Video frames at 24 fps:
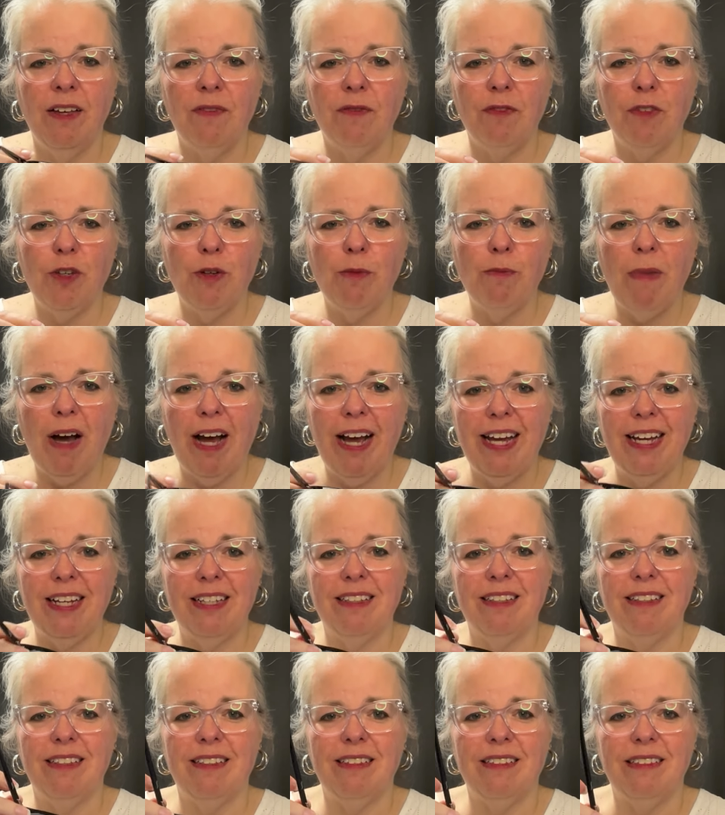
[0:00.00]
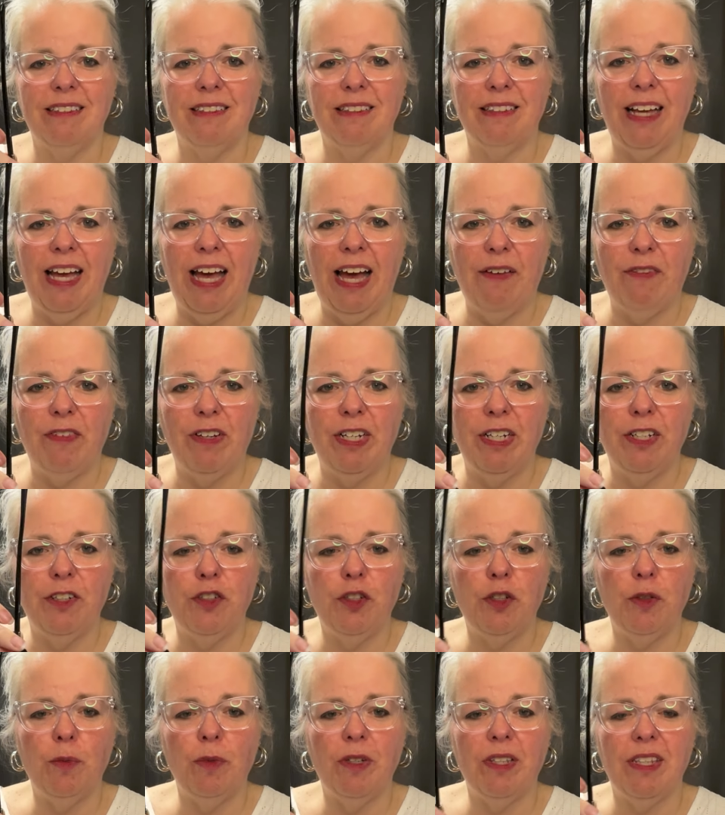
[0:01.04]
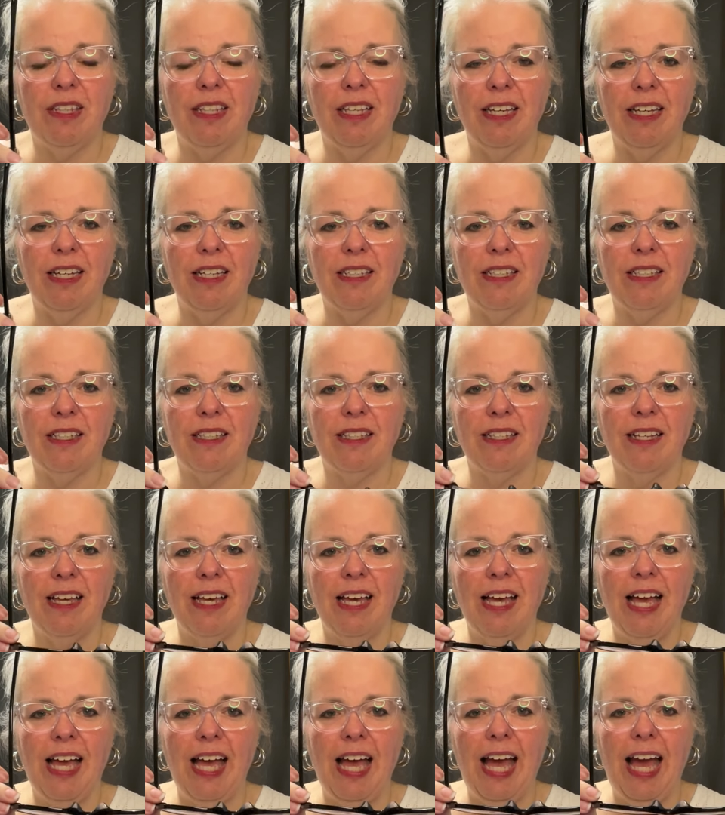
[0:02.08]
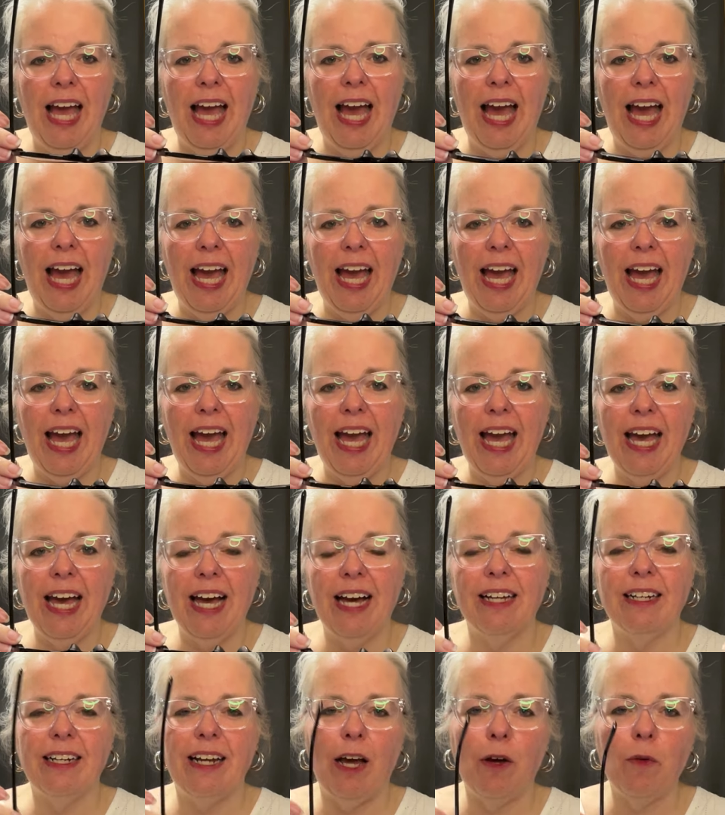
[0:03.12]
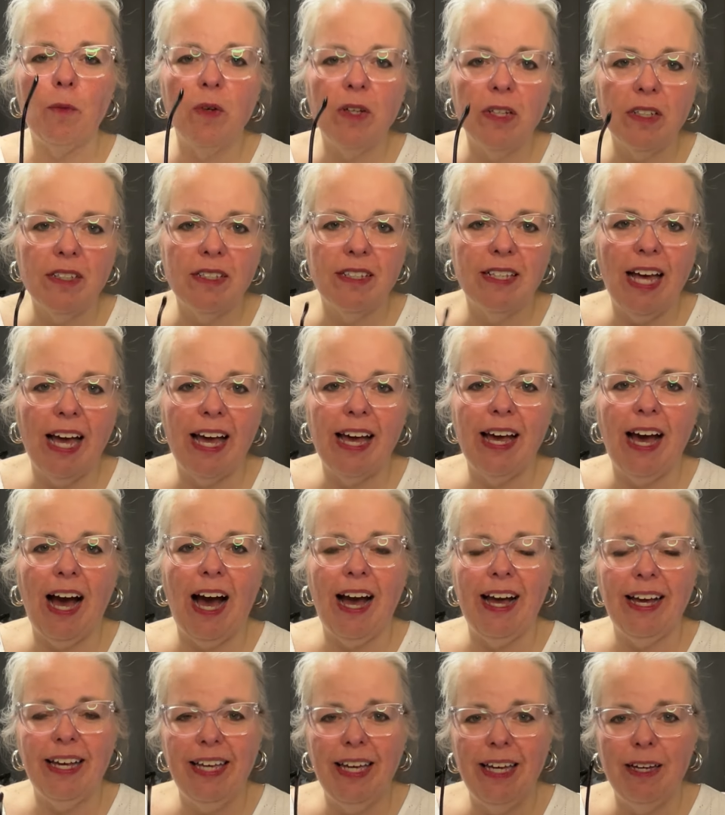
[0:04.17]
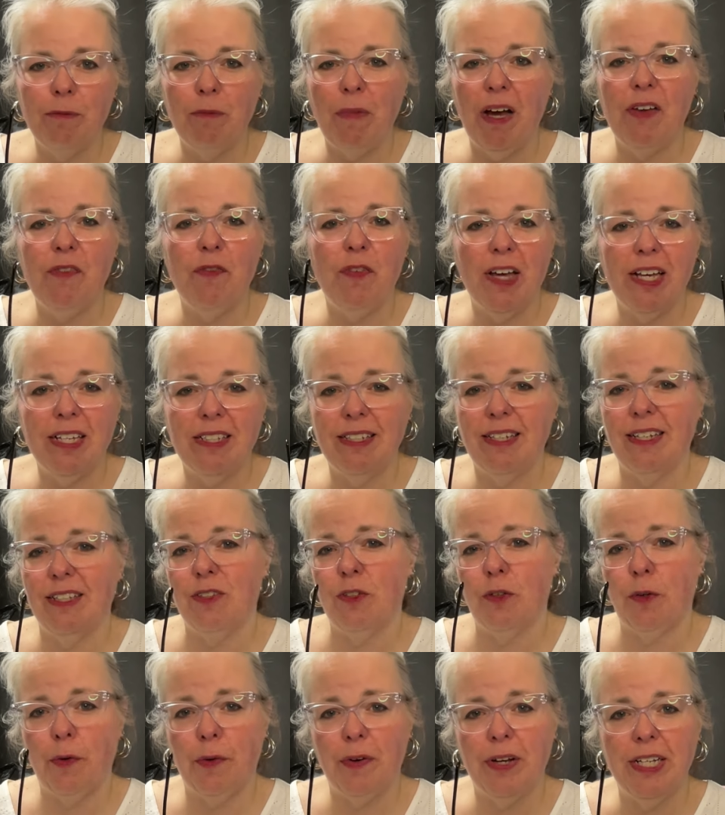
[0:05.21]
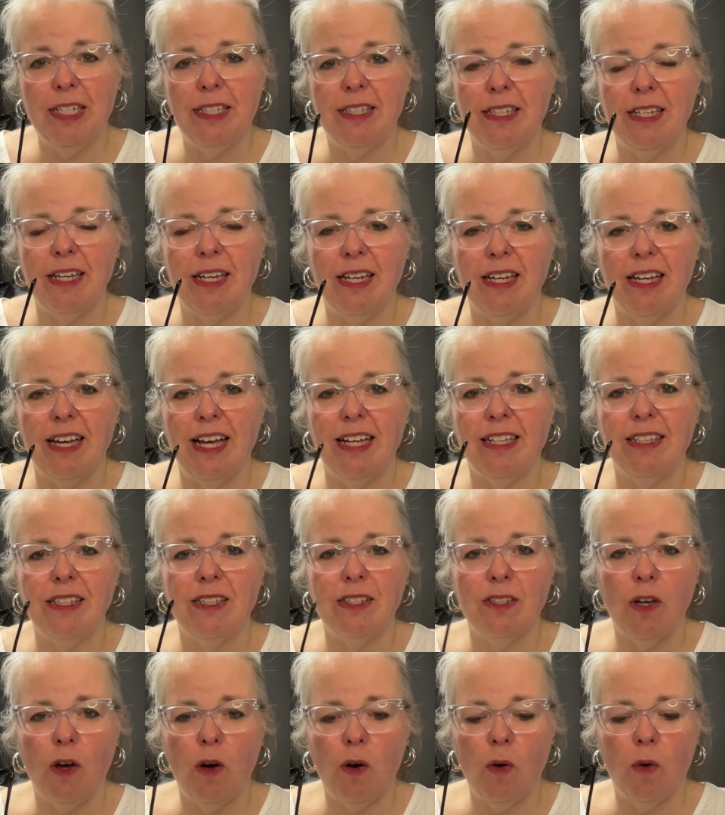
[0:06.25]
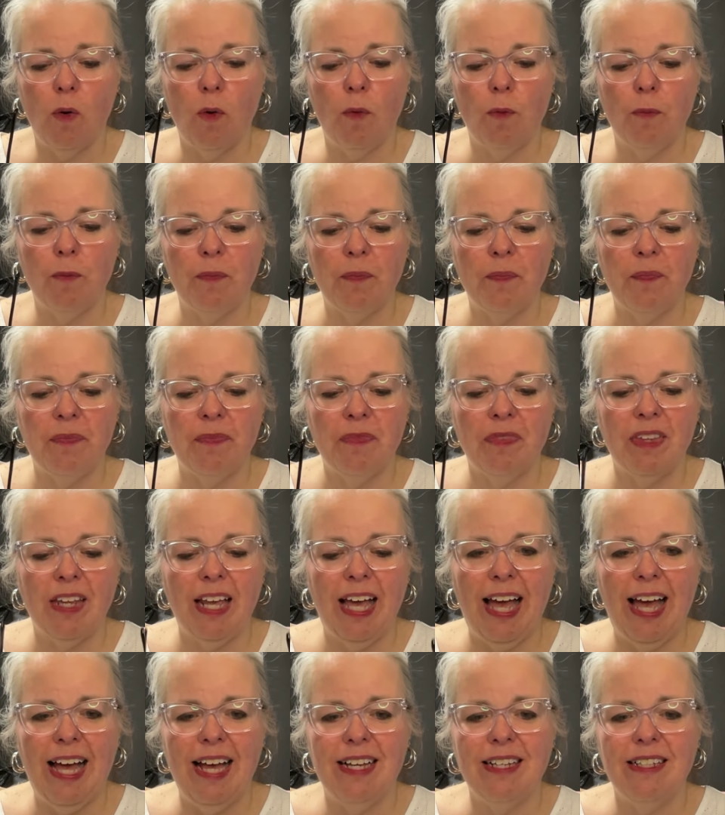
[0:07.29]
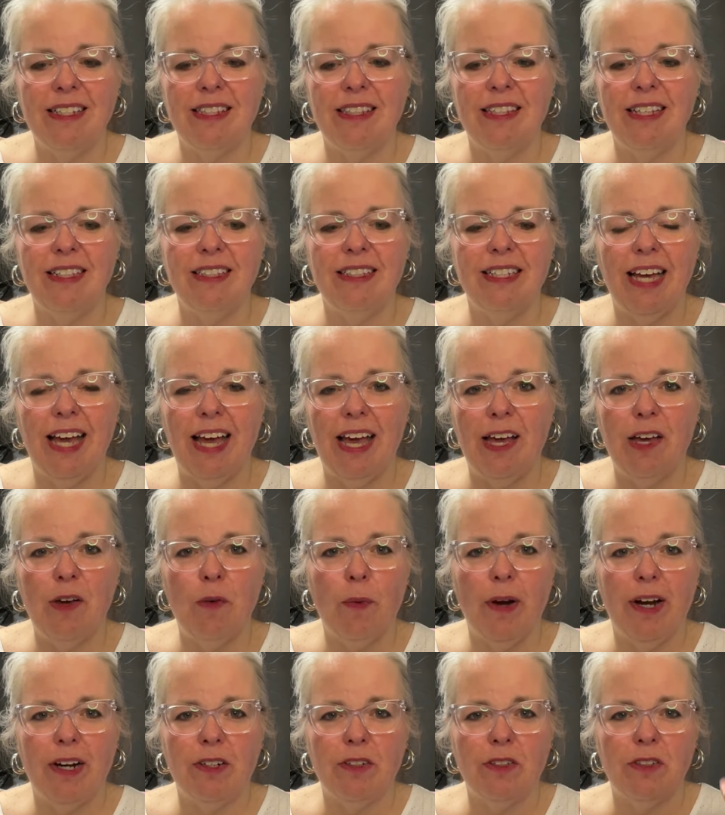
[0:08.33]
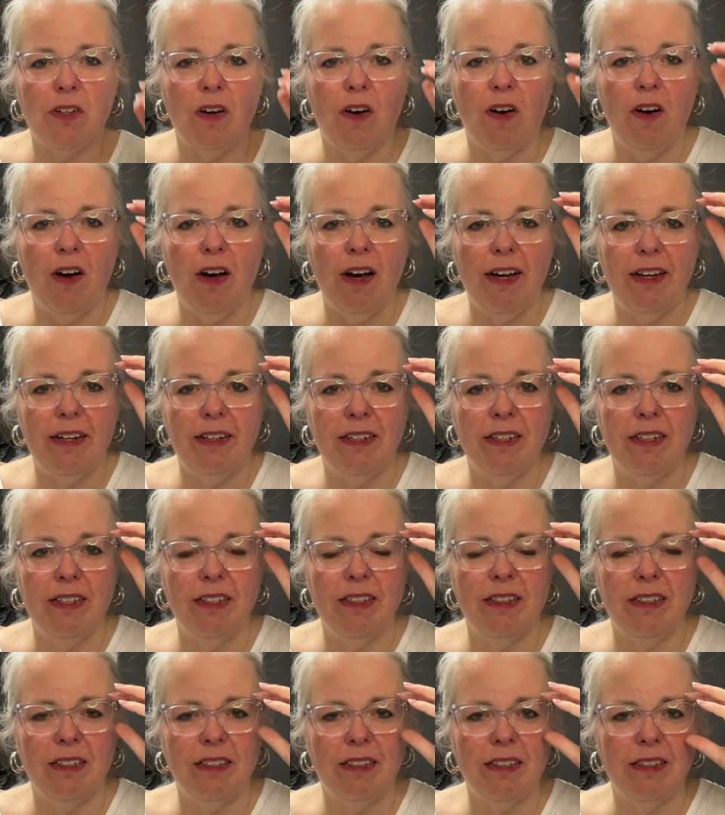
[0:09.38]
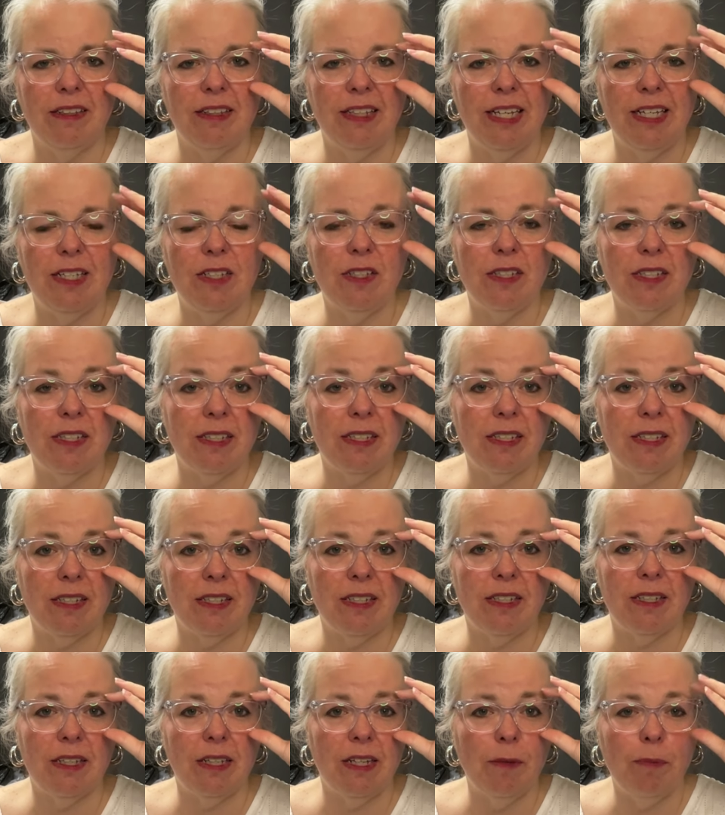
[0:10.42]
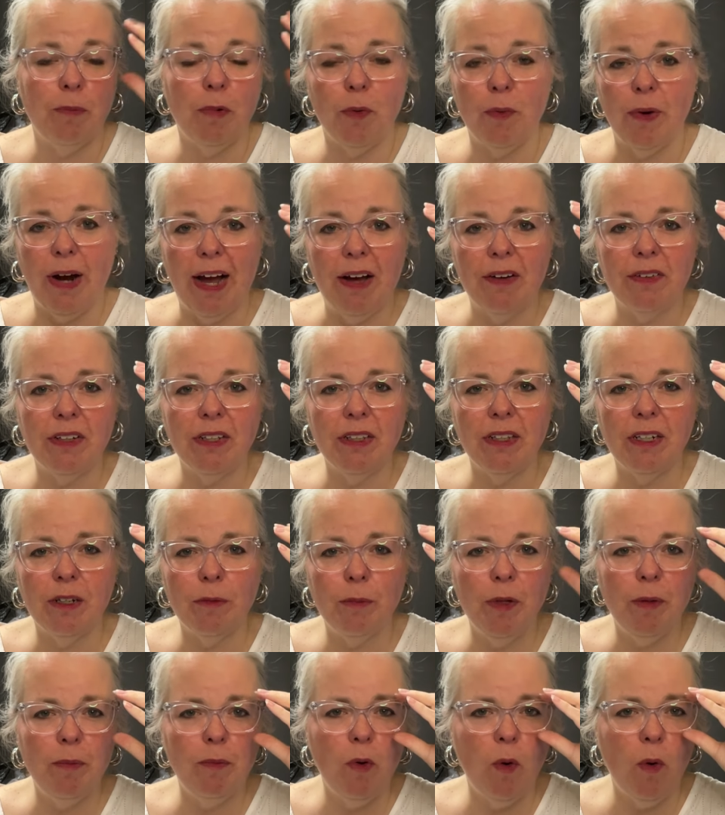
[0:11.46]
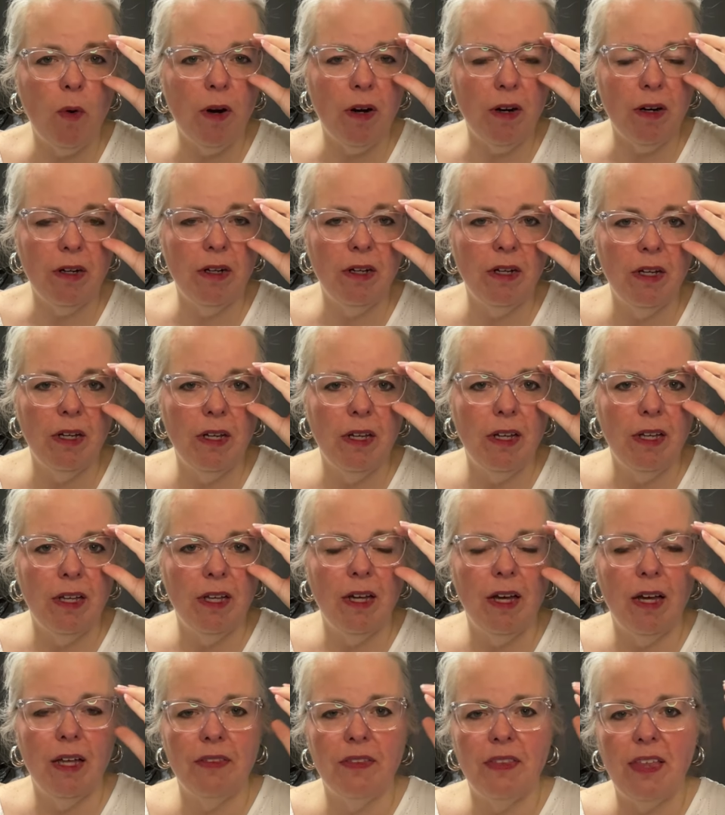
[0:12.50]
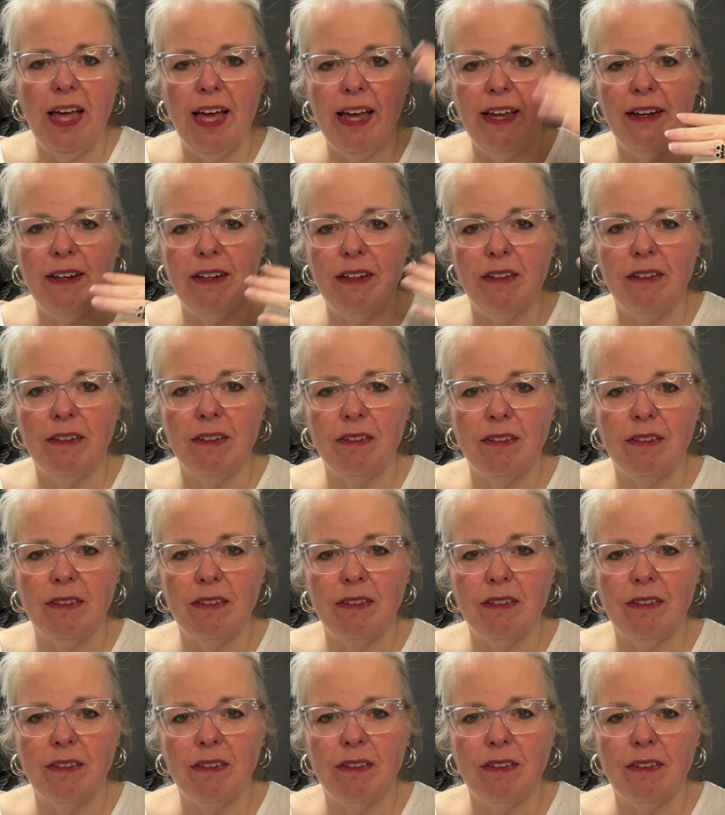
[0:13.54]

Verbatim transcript: you might have an issue with this. And I will say I get, my face gets greasy. And so as the day wears on, these slip around a little bit more than,